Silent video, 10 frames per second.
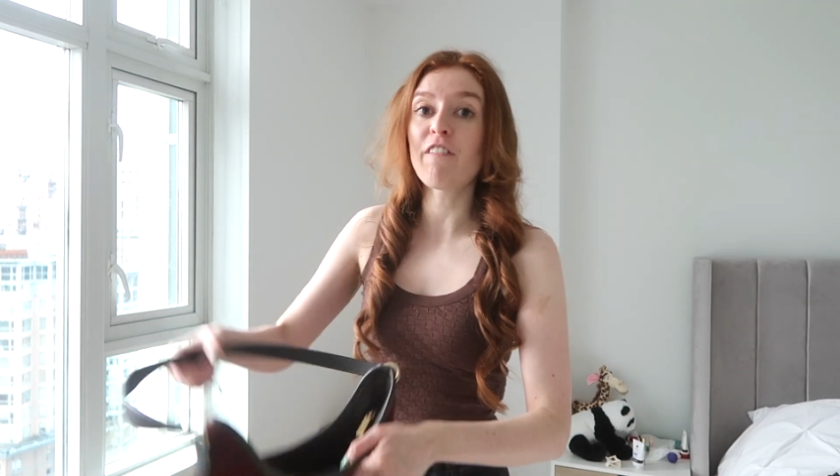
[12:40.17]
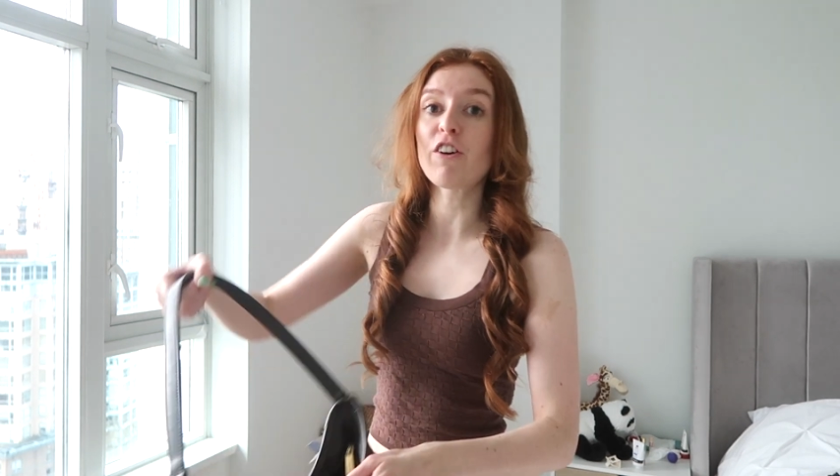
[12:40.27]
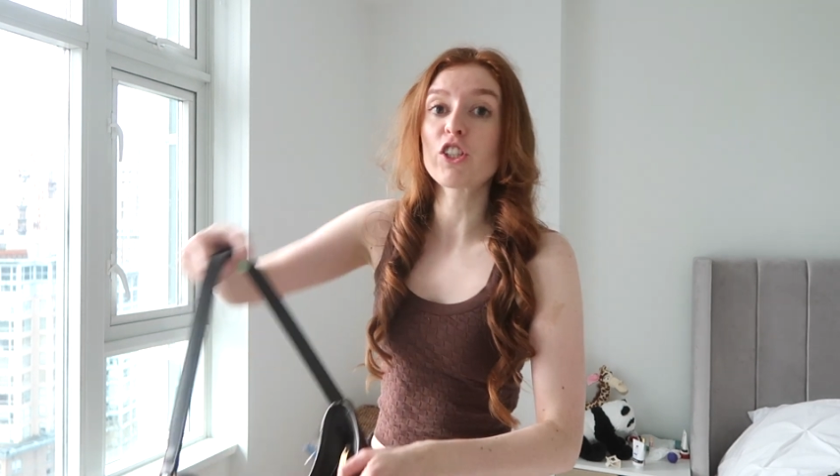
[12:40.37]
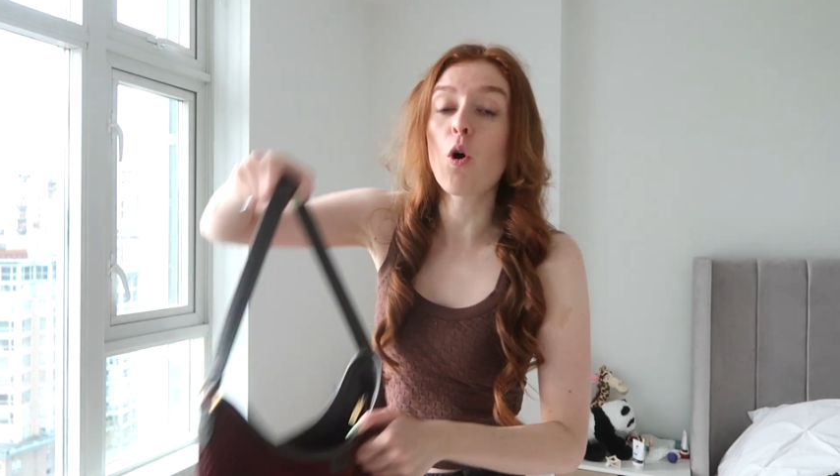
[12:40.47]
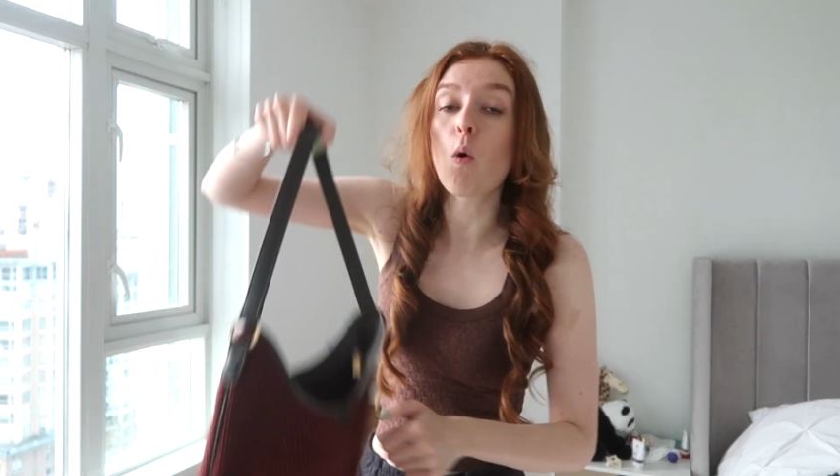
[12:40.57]

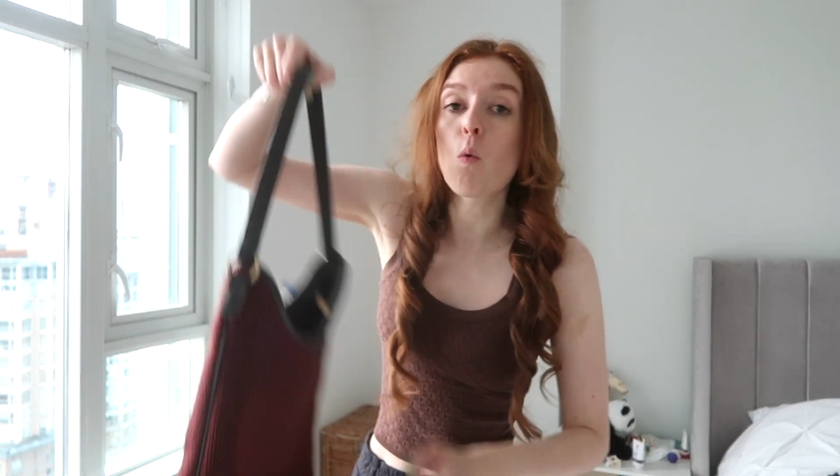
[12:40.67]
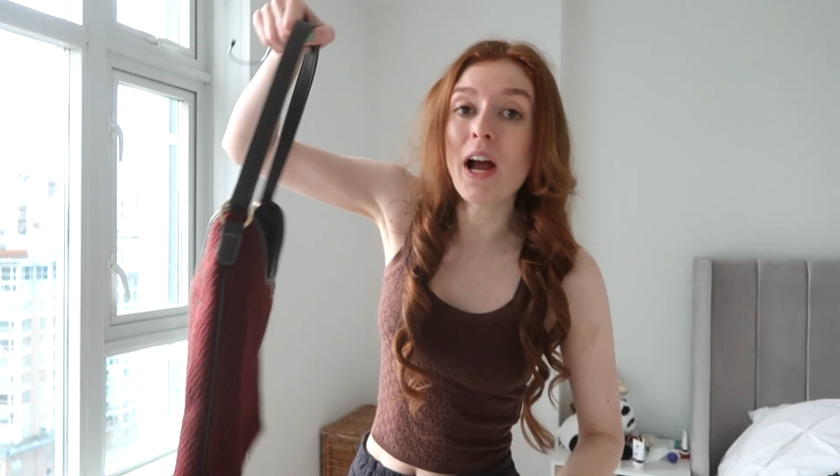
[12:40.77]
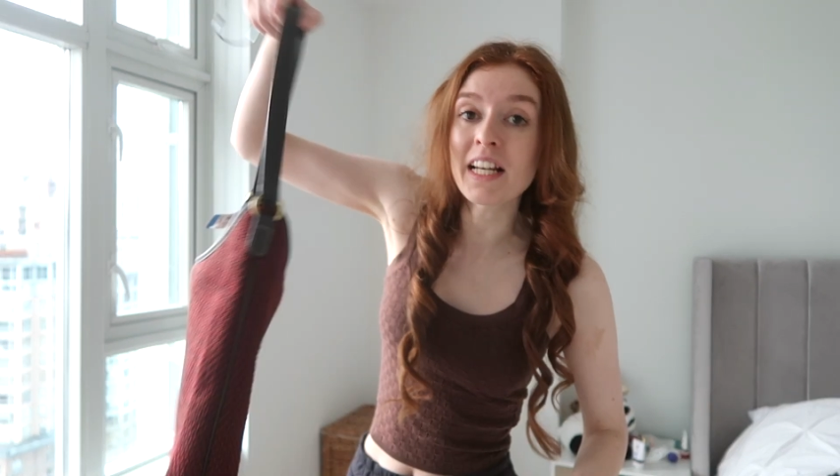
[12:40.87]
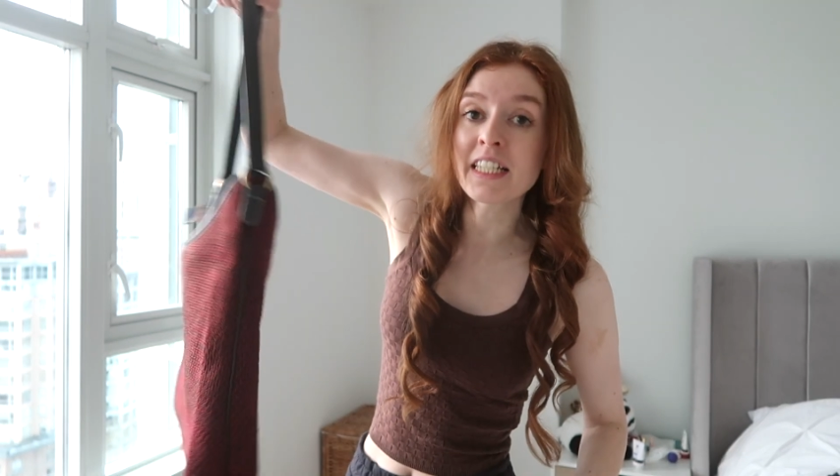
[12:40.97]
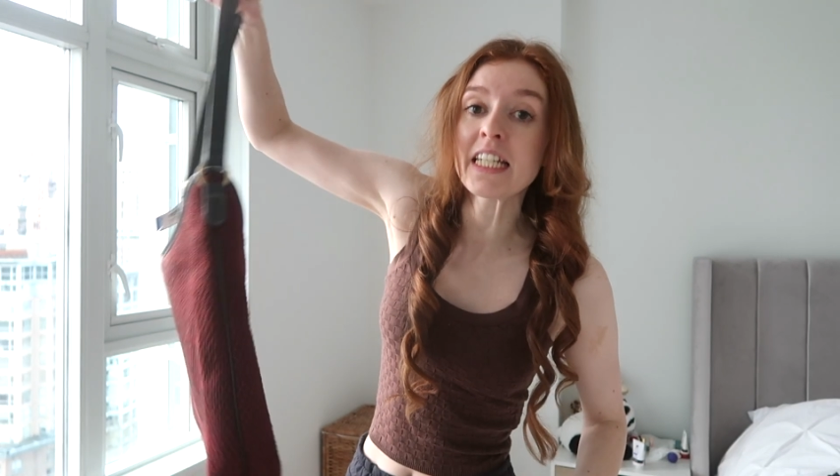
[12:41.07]
for
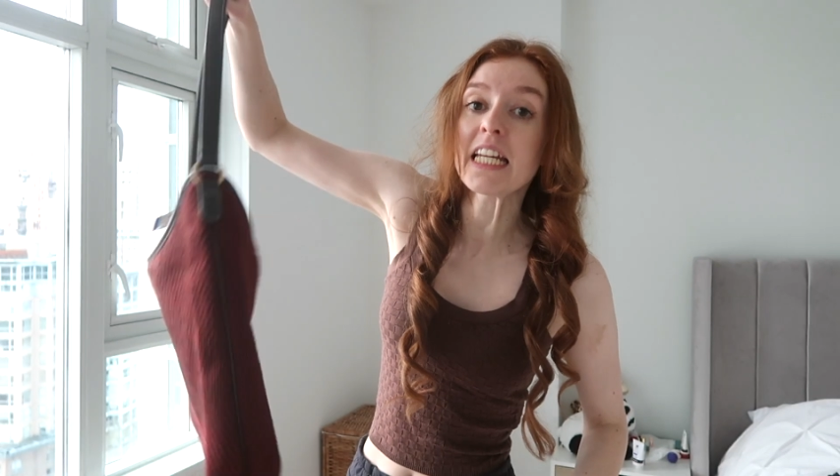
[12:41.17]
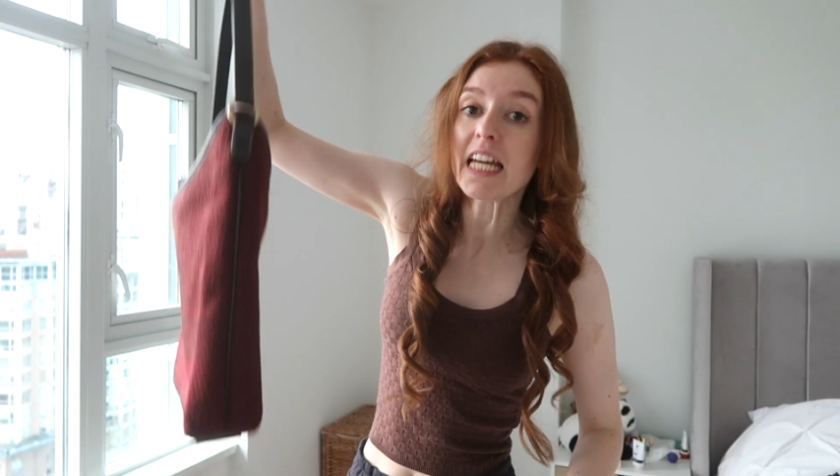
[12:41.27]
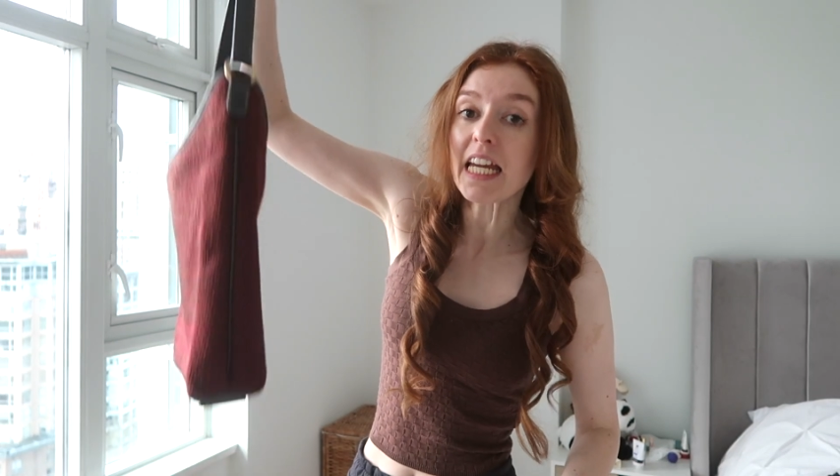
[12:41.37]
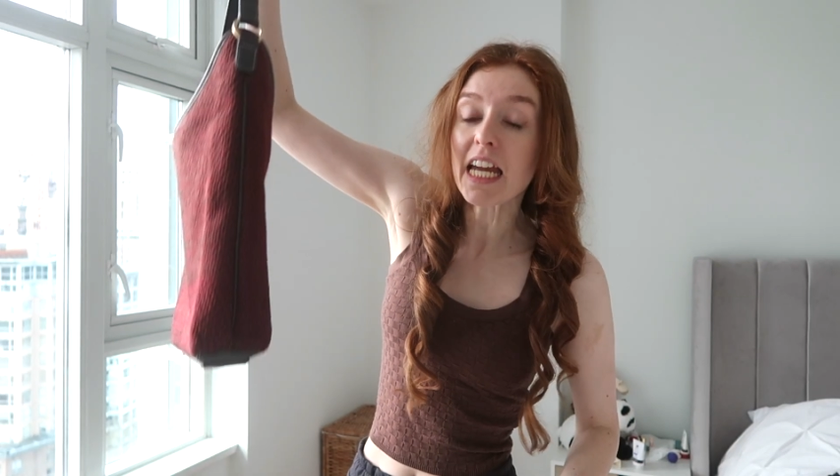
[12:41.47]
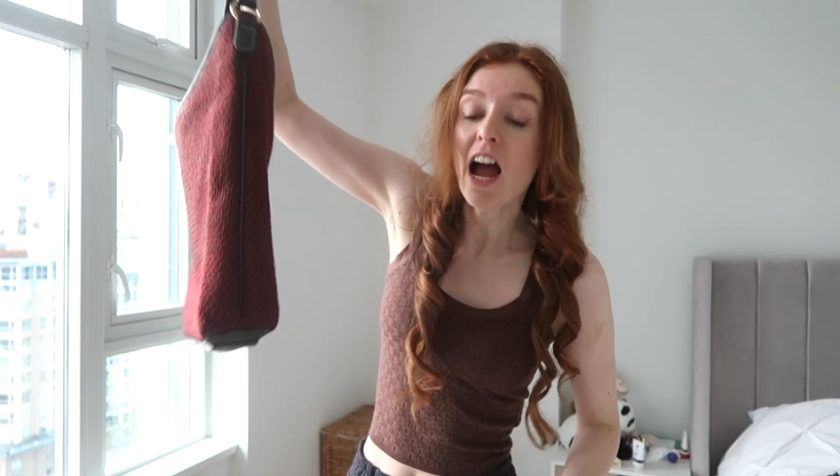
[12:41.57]

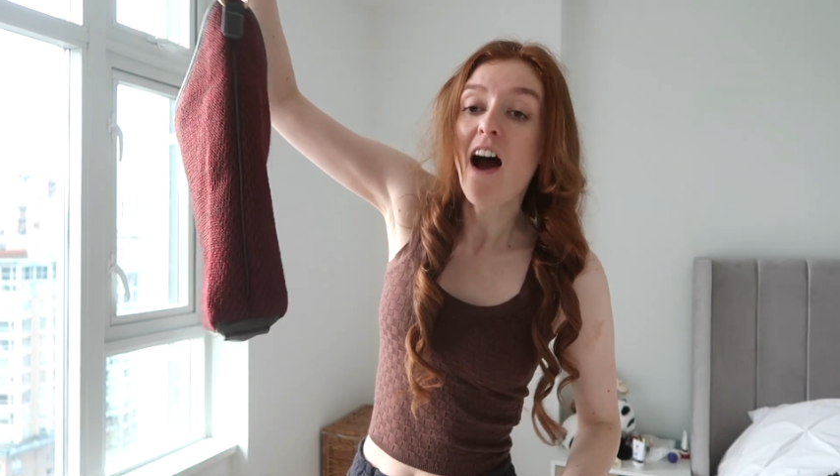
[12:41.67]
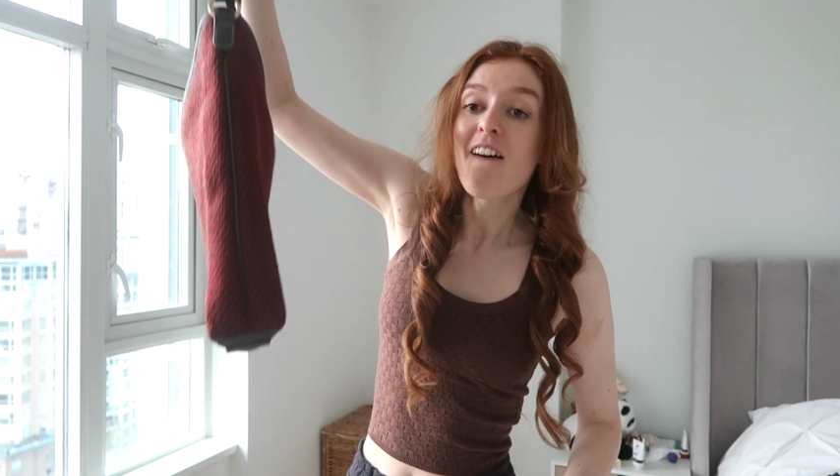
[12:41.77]
$25.